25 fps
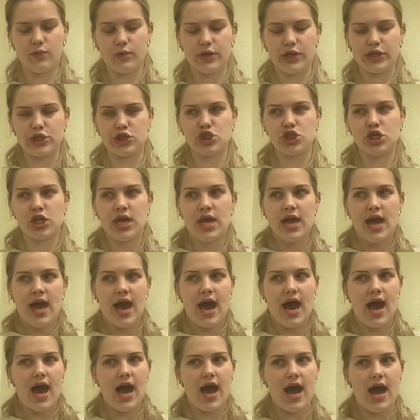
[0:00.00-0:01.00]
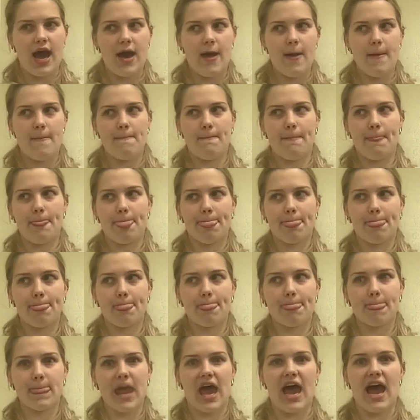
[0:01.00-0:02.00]
which
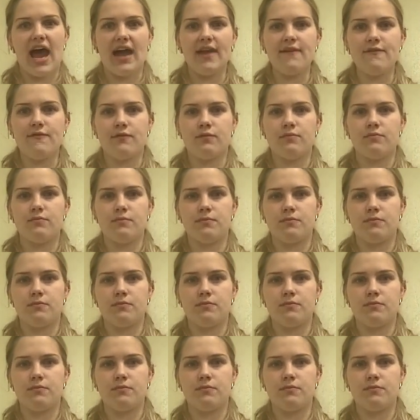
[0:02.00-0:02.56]
I've